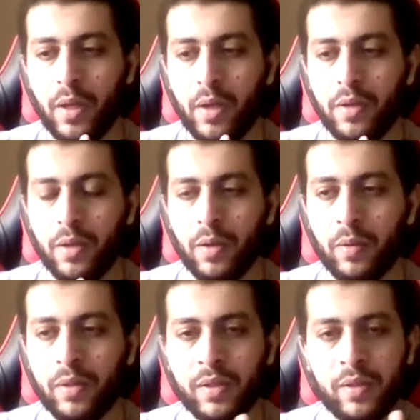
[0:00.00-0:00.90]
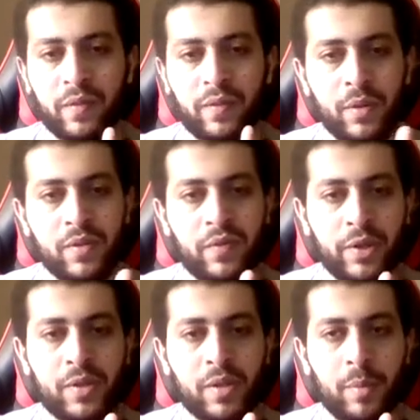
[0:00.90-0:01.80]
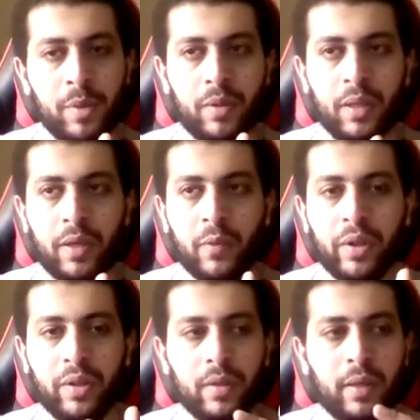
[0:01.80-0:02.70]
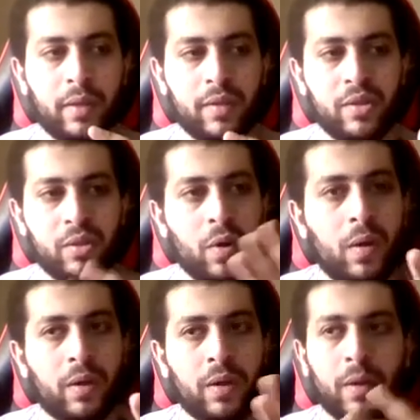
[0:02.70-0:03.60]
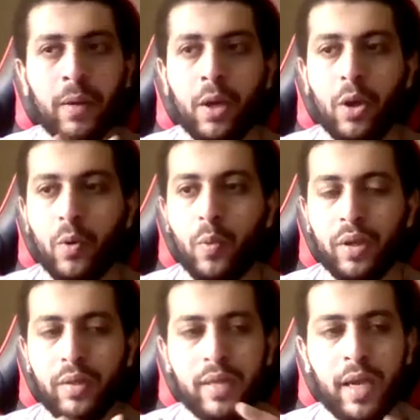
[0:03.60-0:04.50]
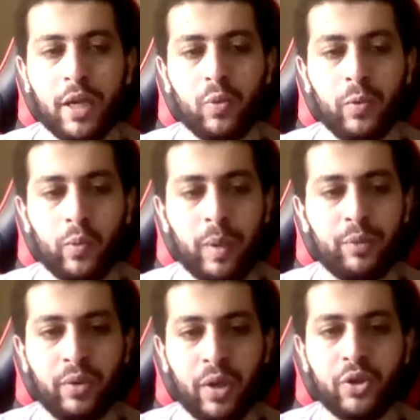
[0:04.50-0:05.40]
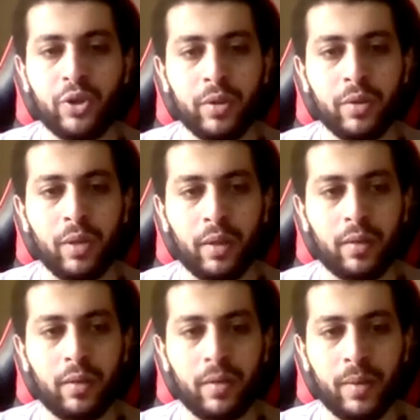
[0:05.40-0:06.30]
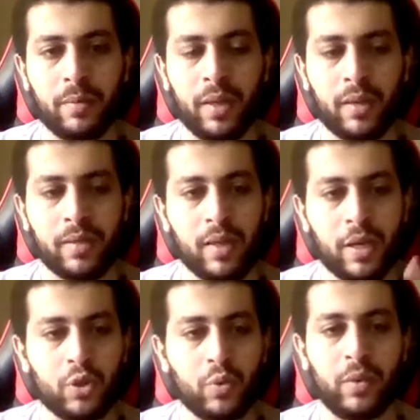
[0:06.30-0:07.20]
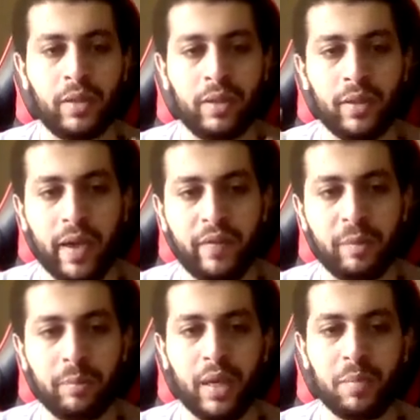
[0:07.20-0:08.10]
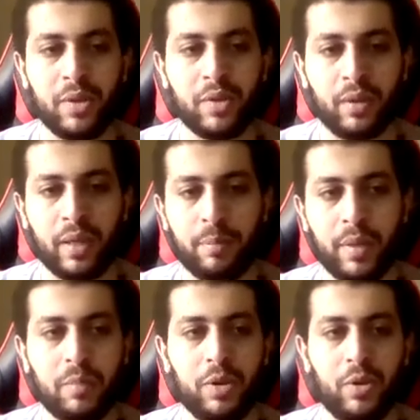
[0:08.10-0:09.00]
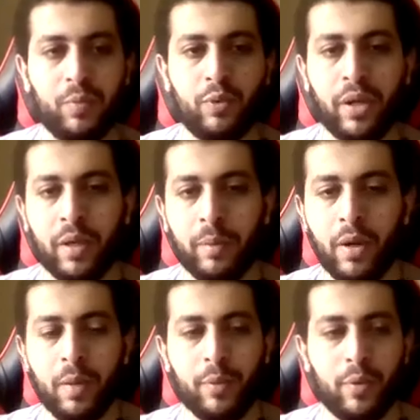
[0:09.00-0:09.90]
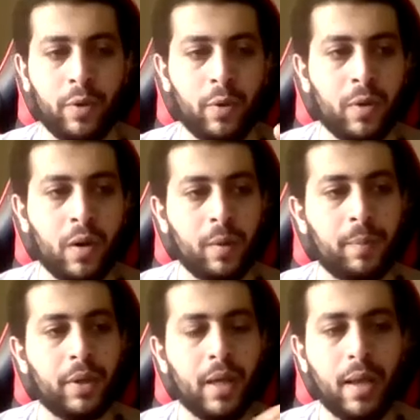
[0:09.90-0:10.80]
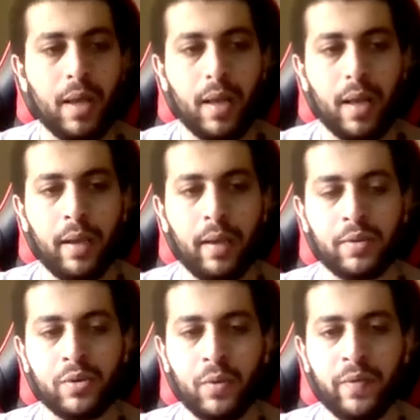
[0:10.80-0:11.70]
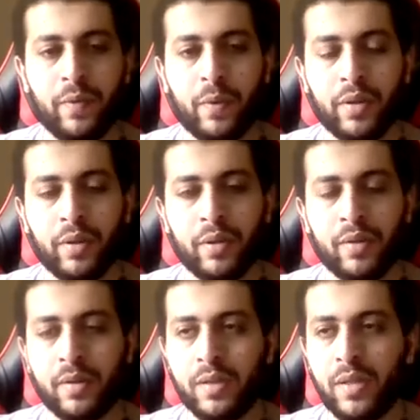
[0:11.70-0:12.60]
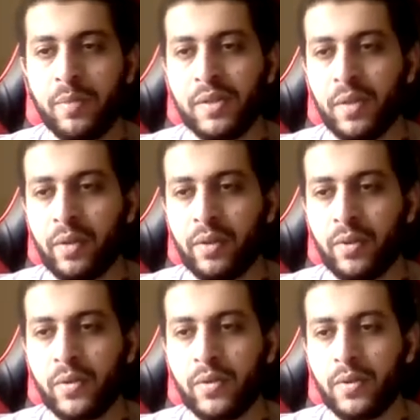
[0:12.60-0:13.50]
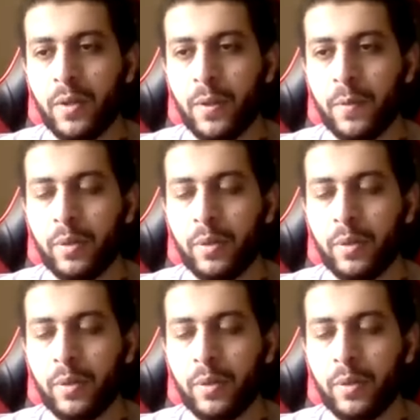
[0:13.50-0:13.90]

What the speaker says: You know, it feels very similar, like whether like it's talking, whether it's actual reproduction, like sexual, and then having babies, and that baby you bring him up or her up and so forth. It seems like this, you know.